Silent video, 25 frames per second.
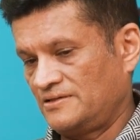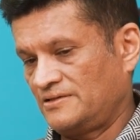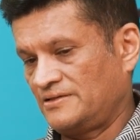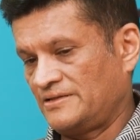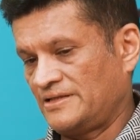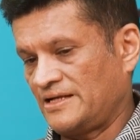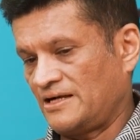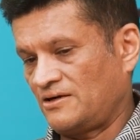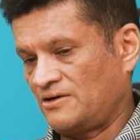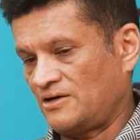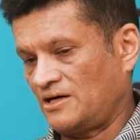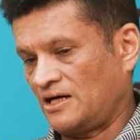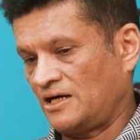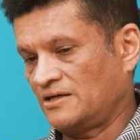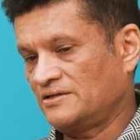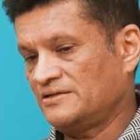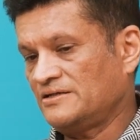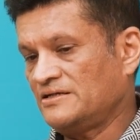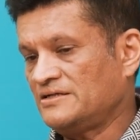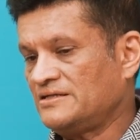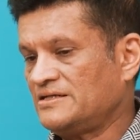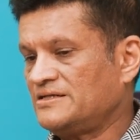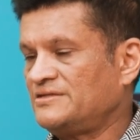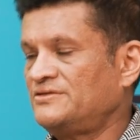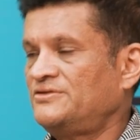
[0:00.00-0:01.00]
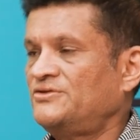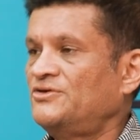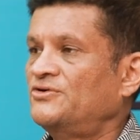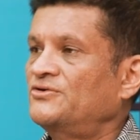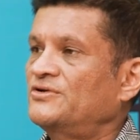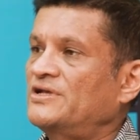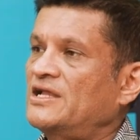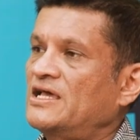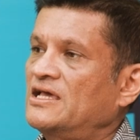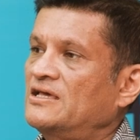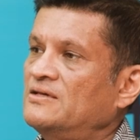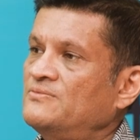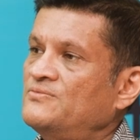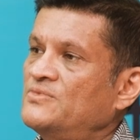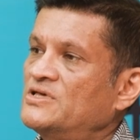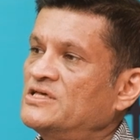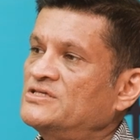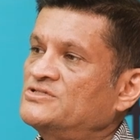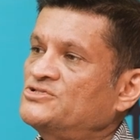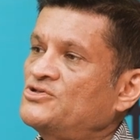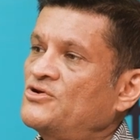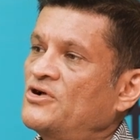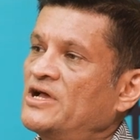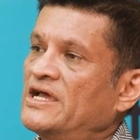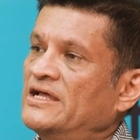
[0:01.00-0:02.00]
Now, underneath your name
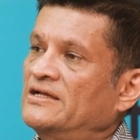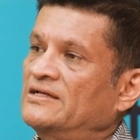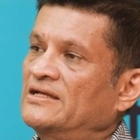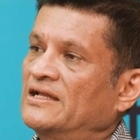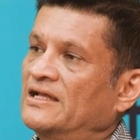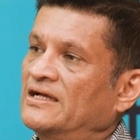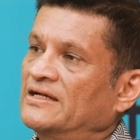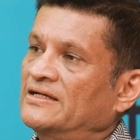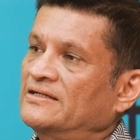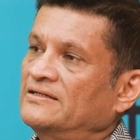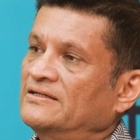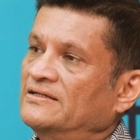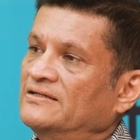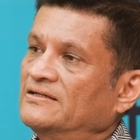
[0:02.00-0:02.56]
is your headline.